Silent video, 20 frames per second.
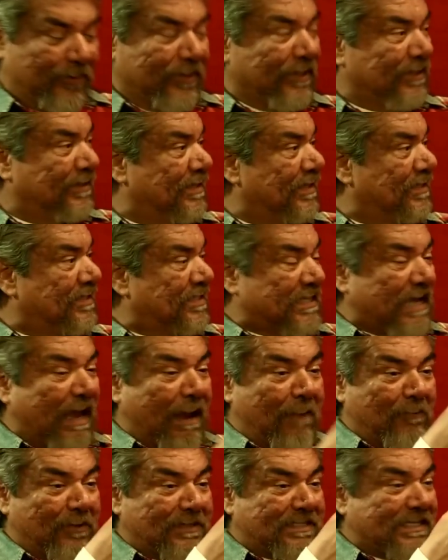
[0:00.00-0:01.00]
the
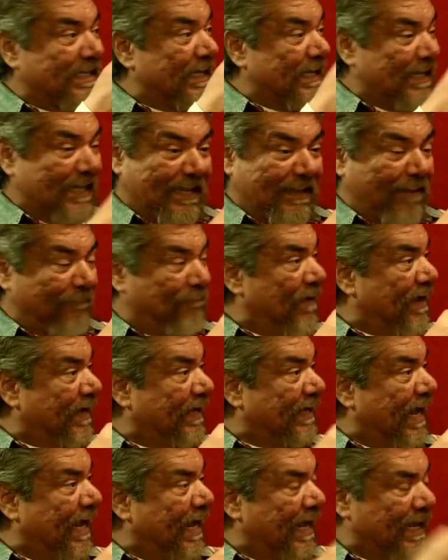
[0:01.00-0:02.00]
stem was little of the fucking
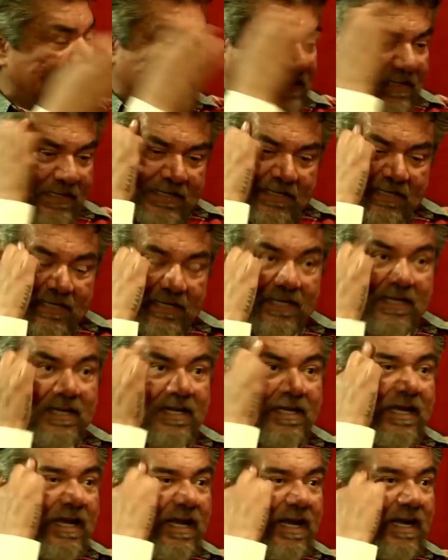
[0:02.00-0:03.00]
head? Yeah.
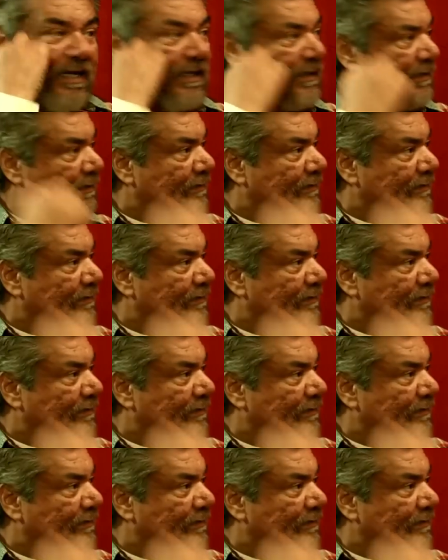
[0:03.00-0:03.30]
Yeah.